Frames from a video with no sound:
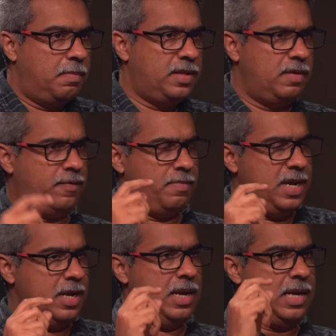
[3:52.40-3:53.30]
But then for
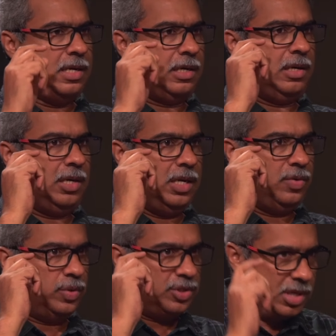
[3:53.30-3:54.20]
me,
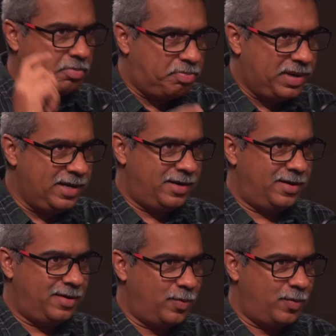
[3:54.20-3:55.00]
it was completed